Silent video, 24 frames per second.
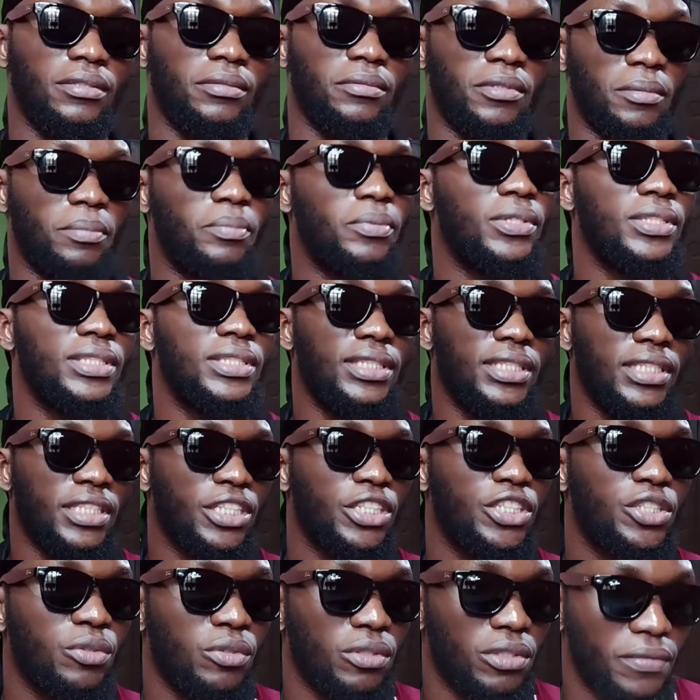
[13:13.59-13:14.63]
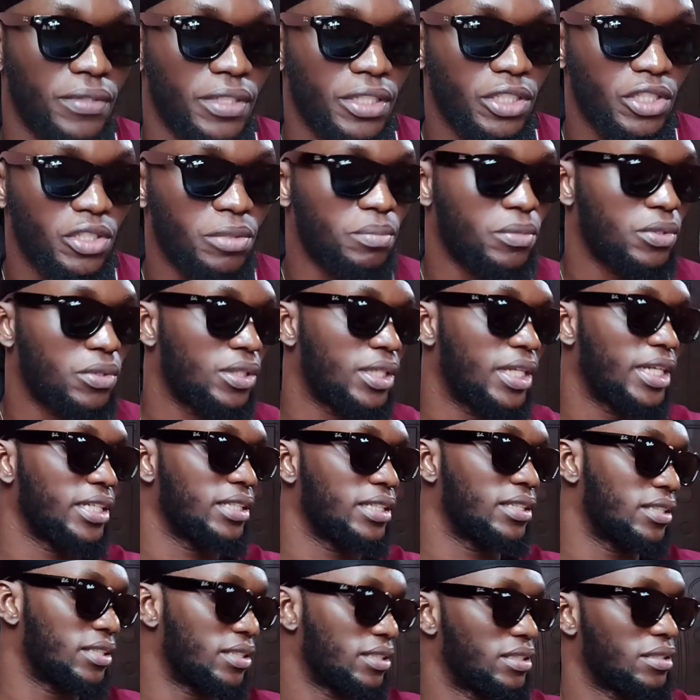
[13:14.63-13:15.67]
the pot in the kitchen was very small. Like
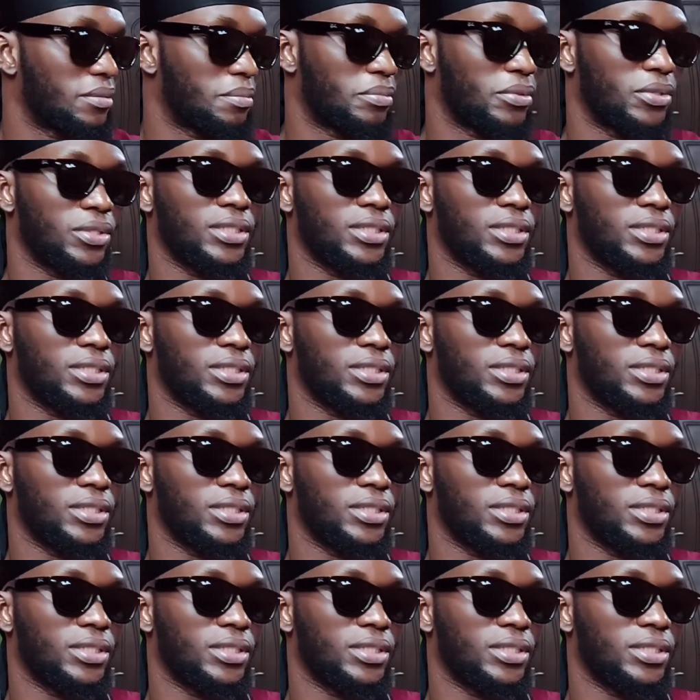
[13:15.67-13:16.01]
this is the pot,